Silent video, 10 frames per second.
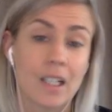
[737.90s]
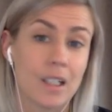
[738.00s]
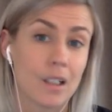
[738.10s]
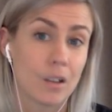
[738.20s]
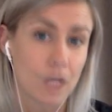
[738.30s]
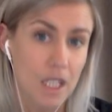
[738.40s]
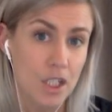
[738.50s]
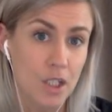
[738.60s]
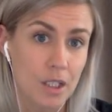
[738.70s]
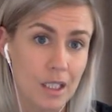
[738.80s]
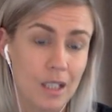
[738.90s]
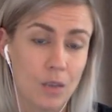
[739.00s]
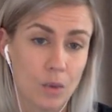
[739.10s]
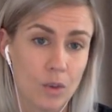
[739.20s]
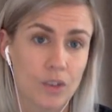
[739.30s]
Location can
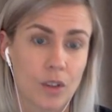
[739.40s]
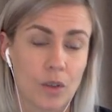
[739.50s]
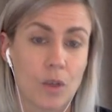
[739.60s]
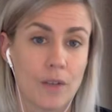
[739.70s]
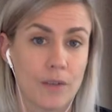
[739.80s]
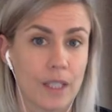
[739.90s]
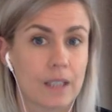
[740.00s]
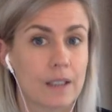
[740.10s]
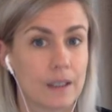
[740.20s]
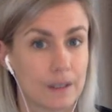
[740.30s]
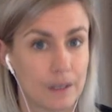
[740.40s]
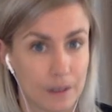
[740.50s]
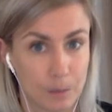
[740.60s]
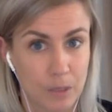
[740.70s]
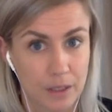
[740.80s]
also affect
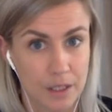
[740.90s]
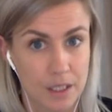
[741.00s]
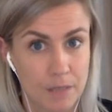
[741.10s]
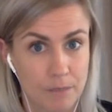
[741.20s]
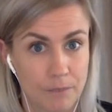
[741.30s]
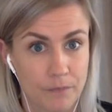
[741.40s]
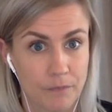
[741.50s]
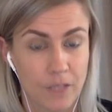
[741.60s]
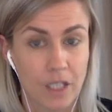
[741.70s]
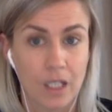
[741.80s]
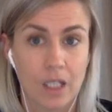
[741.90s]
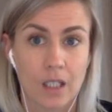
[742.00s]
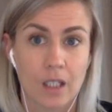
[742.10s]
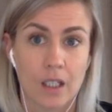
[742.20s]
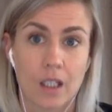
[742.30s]
accessibility.
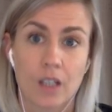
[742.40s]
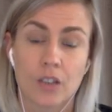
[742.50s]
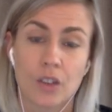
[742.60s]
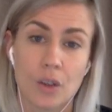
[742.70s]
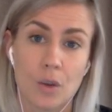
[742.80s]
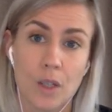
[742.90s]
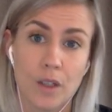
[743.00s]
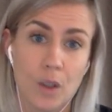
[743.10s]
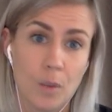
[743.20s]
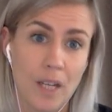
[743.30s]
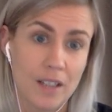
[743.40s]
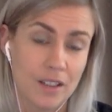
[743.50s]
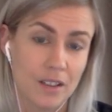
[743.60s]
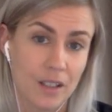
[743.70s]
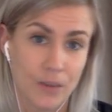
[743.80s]
So no
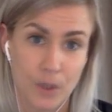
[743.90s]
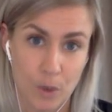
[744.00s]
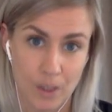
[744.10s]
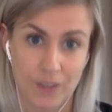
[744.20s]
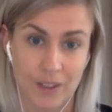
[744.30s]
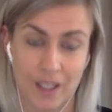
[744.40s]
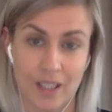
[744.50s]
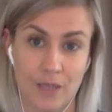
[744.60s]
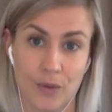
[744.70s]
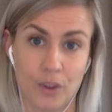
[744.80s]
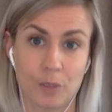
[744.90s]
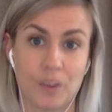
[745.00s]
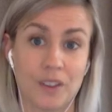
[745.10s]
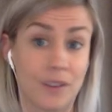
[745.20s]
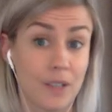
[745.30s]
matter if you are designing for a
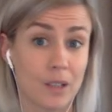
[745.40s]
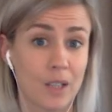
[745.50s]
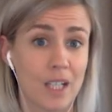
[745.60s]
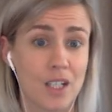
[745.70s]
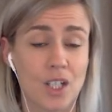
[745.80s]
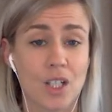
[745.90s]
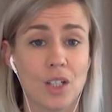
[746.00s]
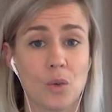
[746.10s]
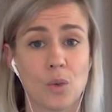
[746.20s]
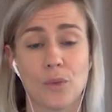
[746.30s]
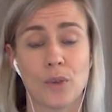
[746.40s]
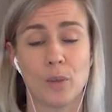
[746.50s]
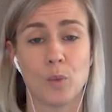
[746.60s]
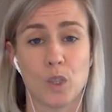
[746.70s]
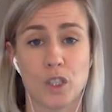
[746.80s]
specific location or for a
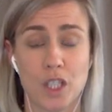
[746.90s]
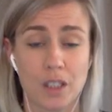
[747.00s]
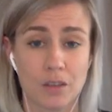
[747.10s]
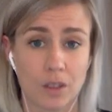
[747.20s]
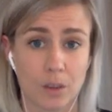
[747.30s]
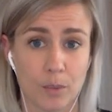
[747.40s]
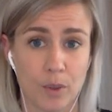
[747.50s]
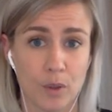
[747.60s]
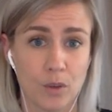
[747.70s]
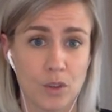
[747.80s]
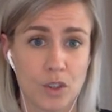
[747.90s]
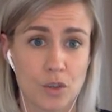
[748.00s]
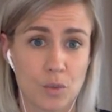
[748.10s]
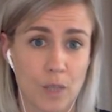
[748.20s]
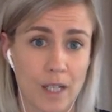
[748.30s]
more general
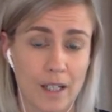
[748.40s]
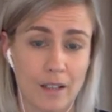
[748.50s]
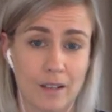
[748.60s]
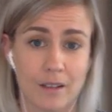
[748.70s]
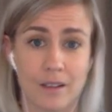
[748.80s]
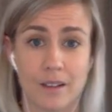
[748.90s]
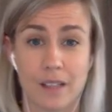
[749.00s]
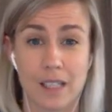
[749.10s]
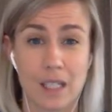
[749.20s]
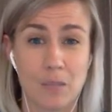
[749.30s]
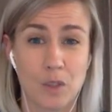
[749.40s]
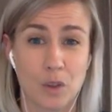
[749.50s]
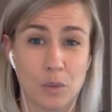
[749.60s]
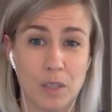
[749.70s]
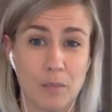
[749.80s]
approach where the game
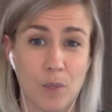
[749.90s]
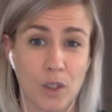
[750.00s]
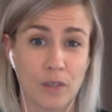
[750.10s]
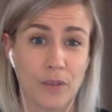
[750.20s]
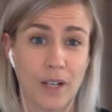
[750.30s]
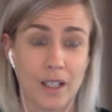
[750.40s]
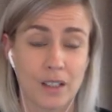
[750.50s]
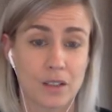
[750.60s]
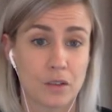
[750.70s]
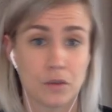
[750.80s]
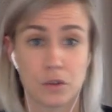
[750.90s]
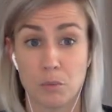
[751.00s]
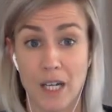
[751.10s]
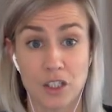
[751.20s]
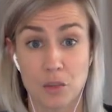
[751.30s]
could be modified to
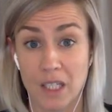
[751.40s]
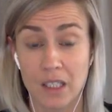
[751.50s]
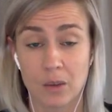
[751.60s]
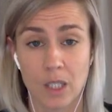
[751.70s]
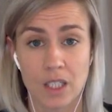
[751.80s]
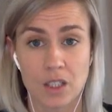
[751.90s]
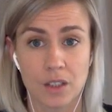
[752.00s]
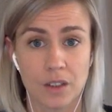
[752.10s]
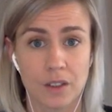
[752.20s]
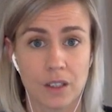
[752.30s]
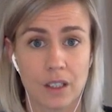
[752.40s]
match many locations,